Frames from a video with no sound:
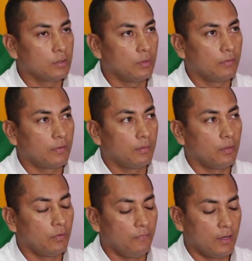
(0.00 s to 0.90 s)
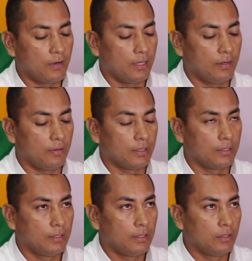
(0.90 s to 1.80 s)
his way from the Riviera area
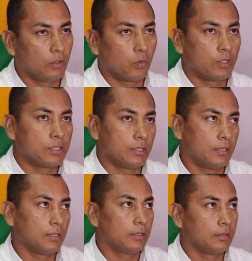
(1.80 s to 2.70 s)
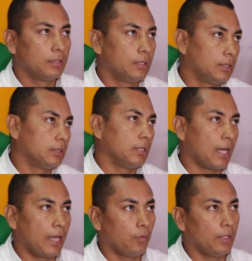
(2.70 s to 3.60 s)
towards the
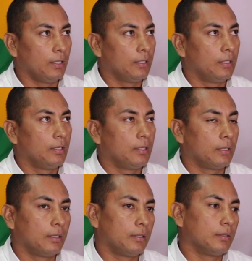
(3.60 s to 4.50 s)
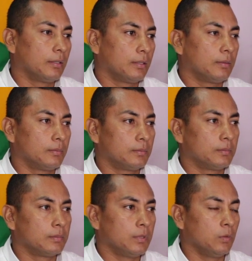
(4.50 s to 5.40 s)
highway, and
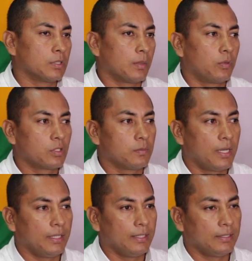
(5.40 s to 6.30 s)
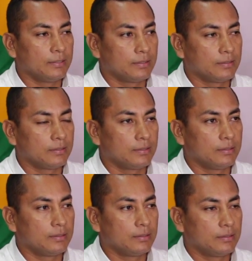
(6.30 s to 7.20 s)
he was approached by a
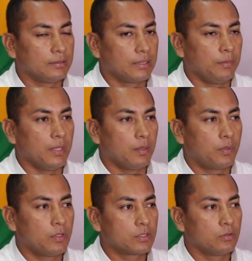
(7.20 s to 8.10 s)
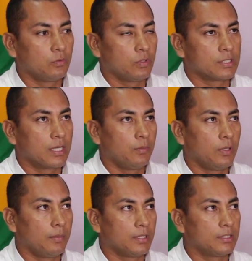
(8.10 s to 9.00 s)
male person who was armed
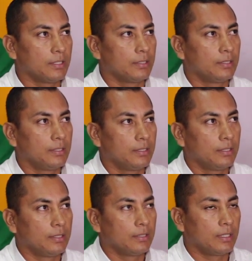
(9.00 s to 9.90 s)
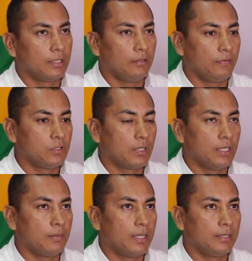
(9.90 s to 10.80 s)
with a machete. That individual
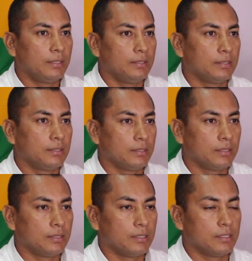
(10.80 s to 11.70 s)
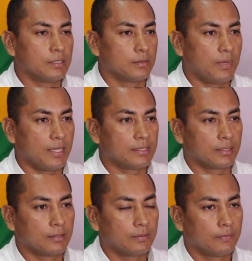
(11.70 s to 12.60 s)
demanded his
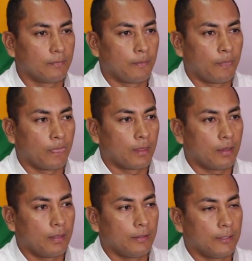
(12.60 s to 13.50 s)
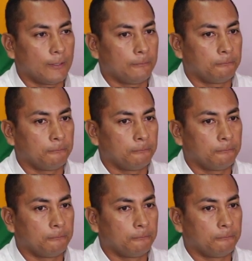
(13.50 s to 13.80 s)
bicycle, and